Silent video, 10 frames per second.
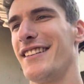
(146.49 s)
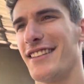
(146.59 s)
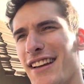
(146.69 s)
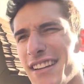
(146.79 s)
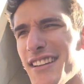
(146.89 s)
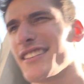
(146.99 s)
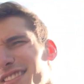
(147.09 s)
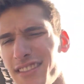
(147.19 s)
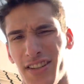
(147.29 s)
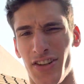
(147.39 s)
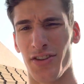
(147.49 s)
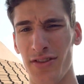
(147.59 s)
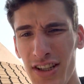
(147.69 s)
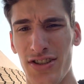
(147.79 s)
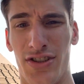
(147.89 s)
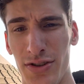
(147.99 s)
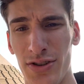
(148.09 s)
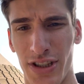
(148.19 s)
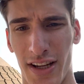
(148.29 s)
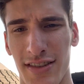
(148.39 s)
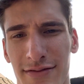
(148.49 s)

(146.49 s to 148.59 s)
Like, you can really just do shit.